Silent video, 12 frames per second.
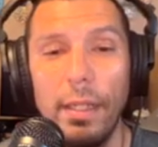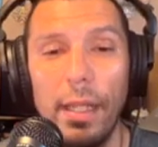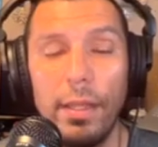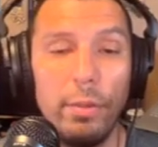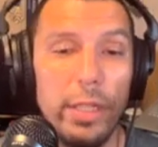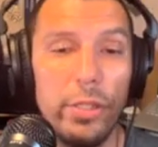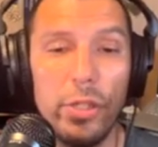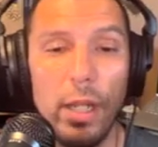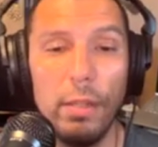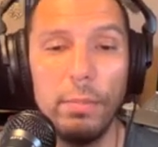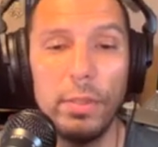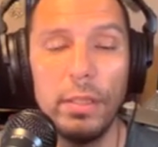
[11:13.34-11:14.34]
at 3
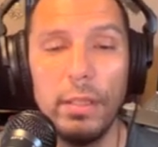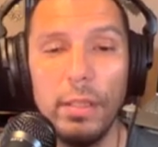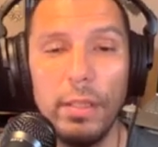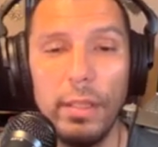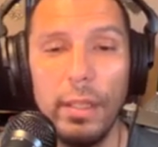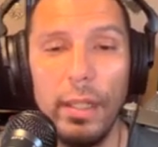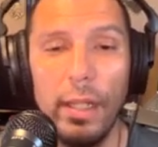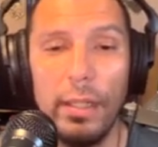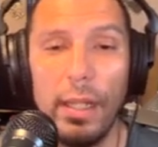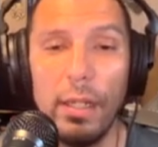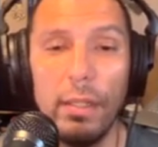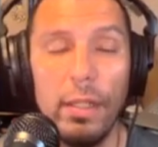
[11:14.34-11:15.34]
jobs. And
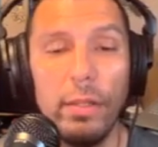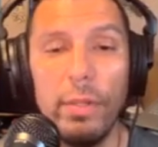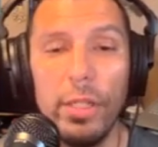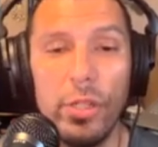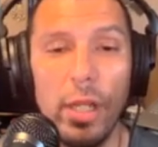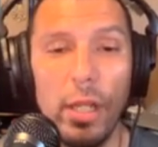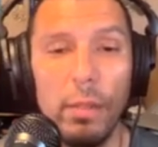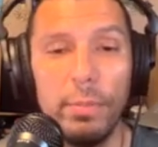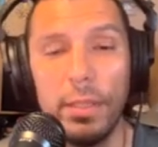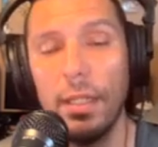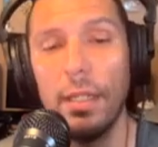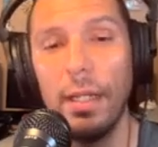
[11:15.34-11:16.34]
out of the 3 jobs,
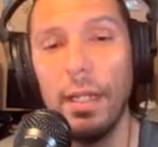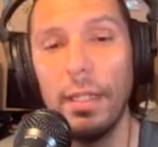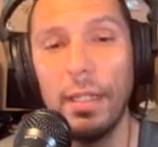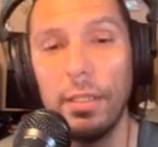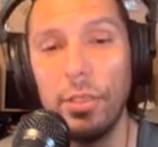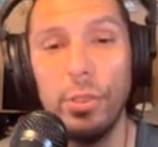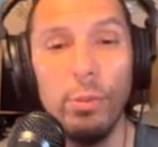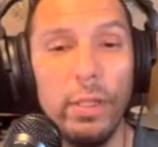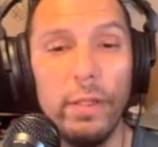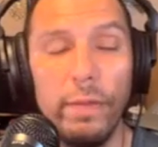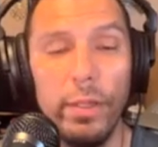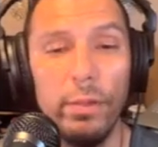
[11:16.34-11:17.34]
I got 2
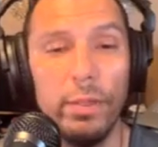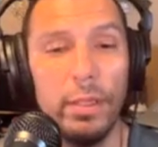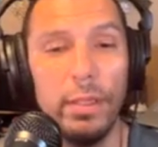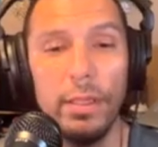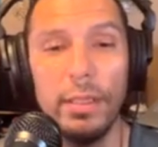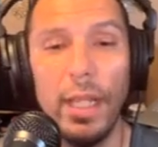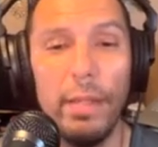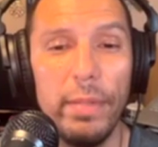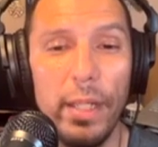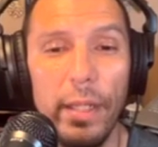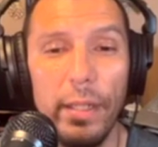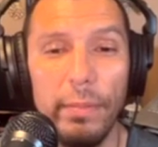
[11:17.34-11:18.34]
interviews the same
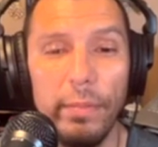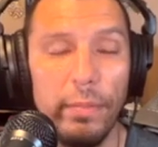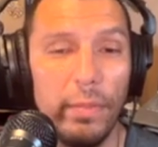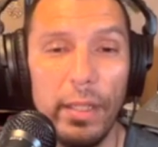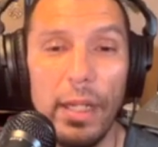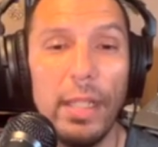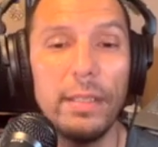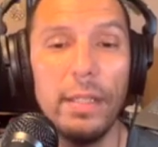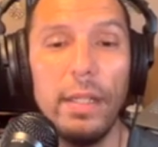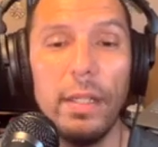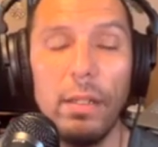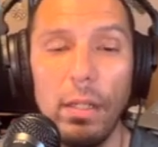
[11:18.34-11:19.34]
day. The next day
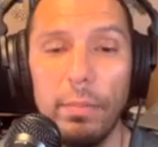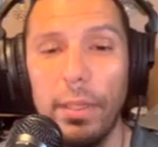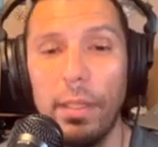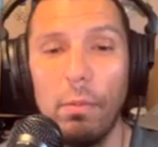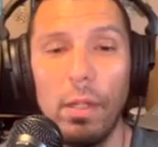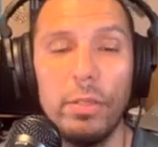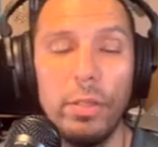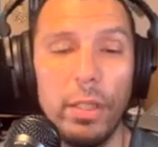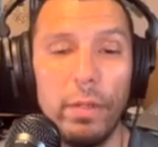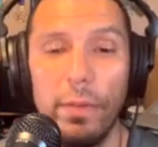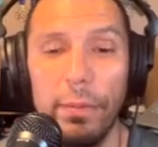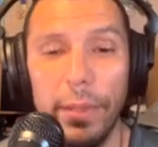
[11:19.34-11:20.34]
they called me. They wanted to
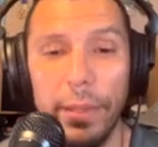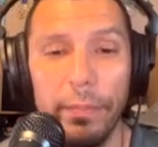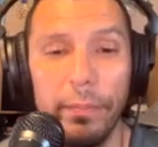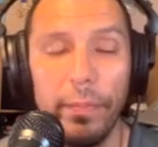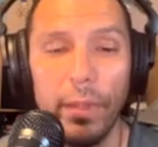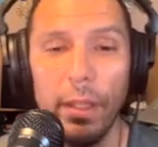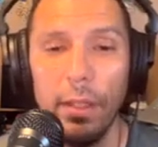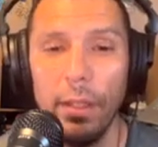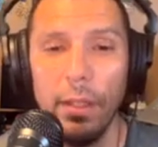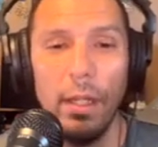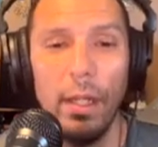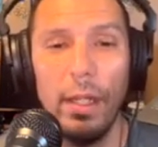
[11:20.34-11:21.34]
interview me.
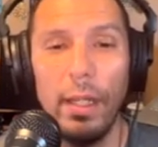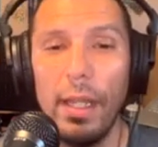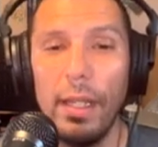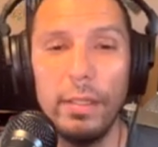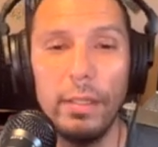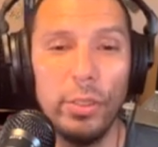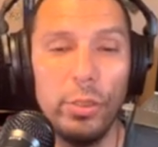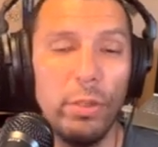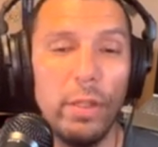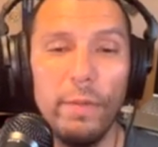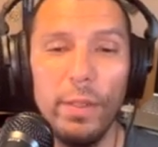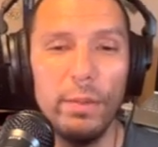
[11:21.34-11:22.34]
I had 2
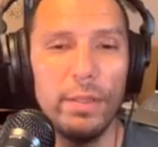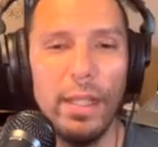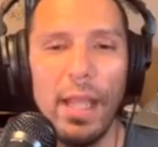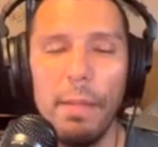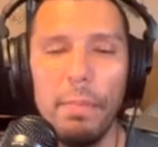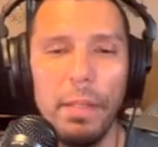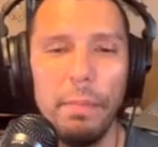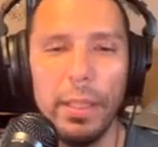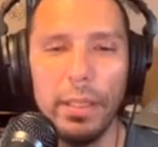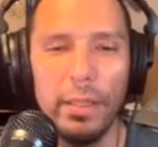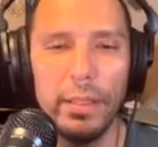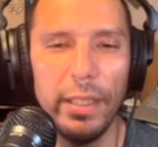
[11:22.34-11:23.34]
interviews. They happened to
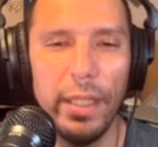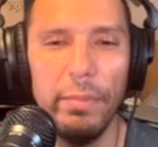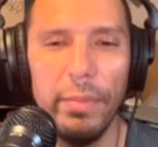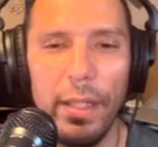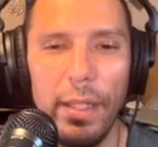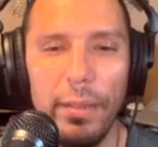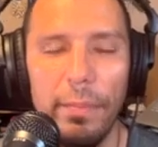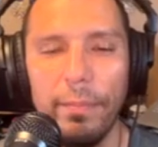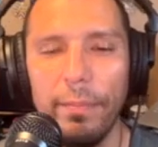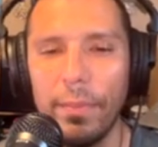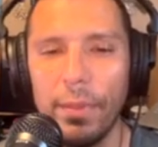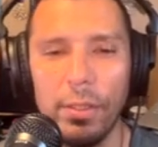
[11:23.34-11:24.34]
pick the same day,
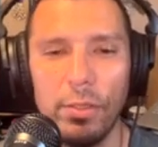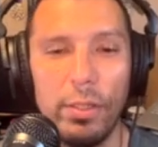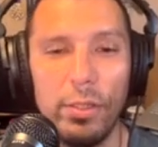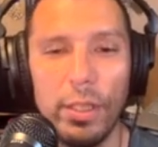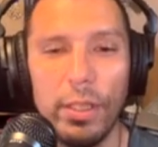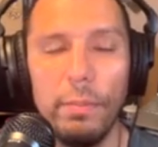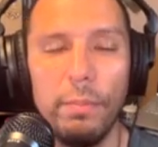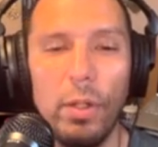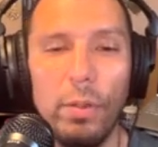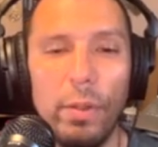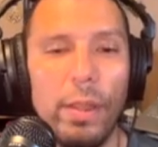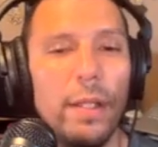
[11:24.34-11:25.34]
so I took them
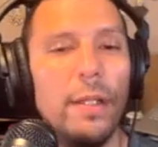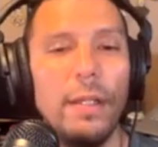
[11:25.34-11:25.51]
both.